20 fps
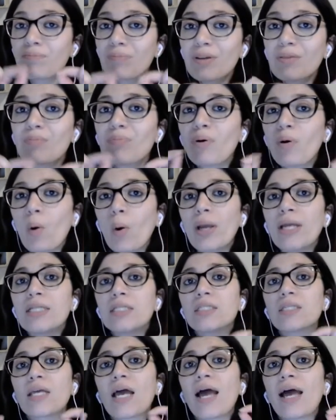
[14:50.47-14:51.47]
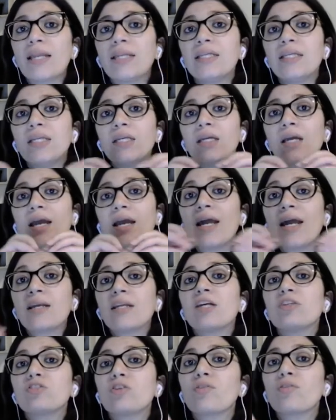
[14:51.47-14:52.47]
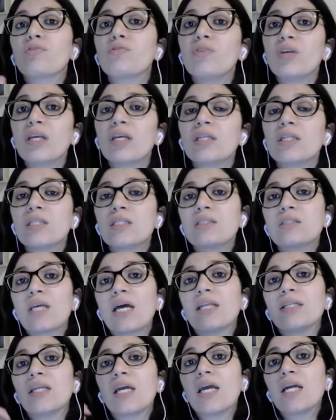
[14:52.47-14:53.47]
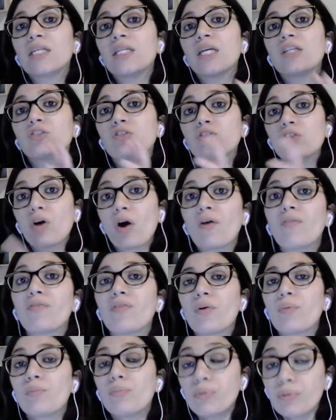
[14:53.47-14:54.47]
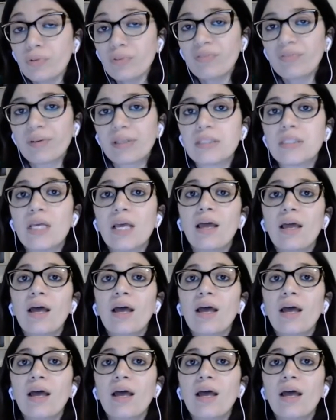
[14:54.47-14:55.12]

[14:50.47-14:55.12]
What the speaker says: pinpoint any areas of weakness and areas of improvement.